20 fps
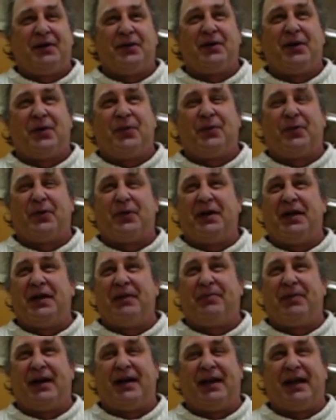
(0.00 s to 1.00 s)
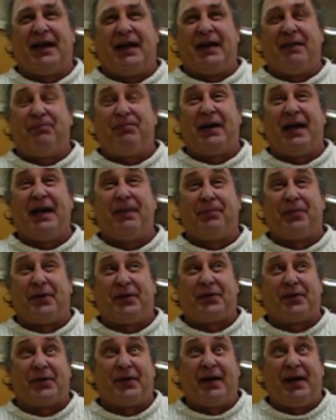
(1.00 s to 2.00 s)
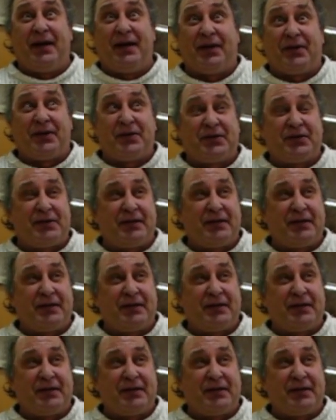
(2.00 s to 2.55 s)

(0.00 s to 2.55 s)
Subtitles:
Don't worry about any paper trails.